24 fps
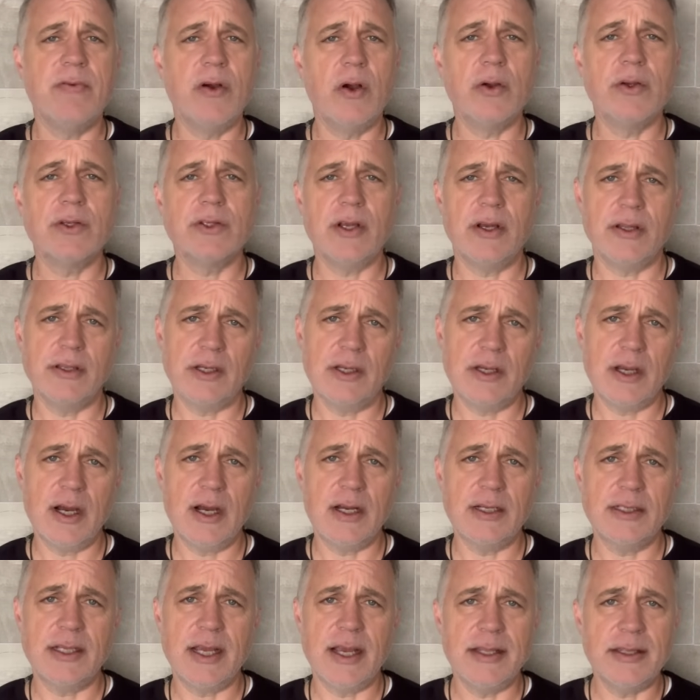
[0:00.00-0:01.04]
focus on the
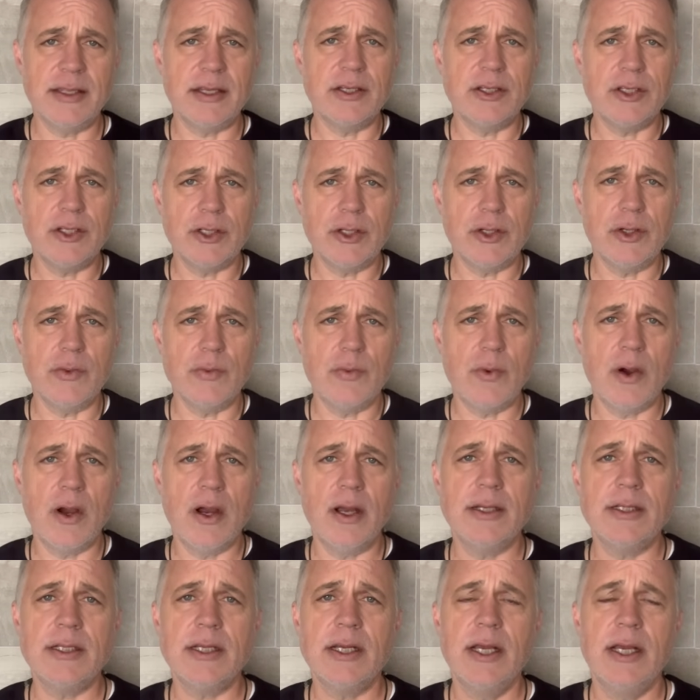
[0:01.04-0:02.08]
content that you
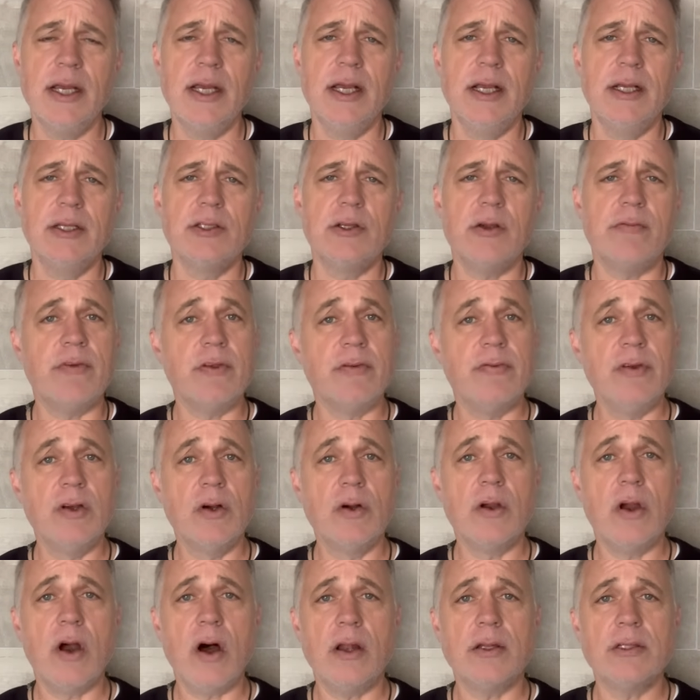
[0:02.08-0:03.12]
want. So if you
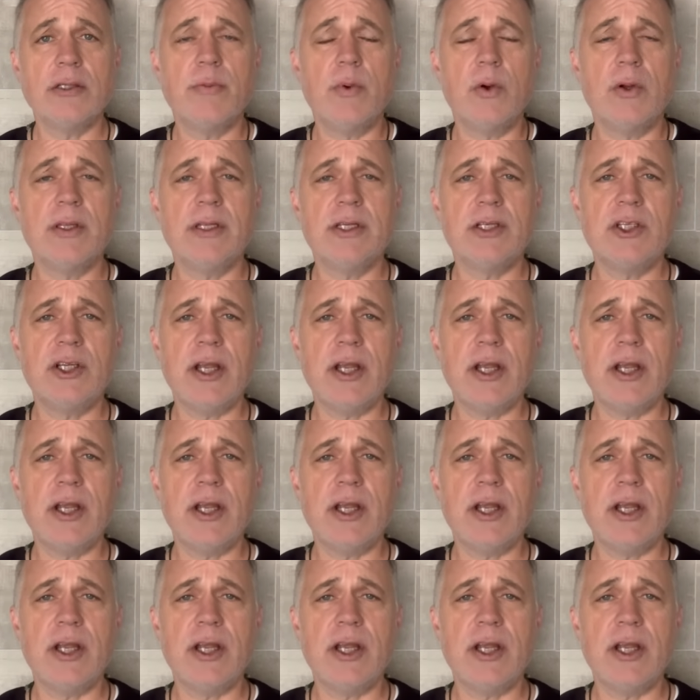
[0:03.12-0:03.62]
feel called to support this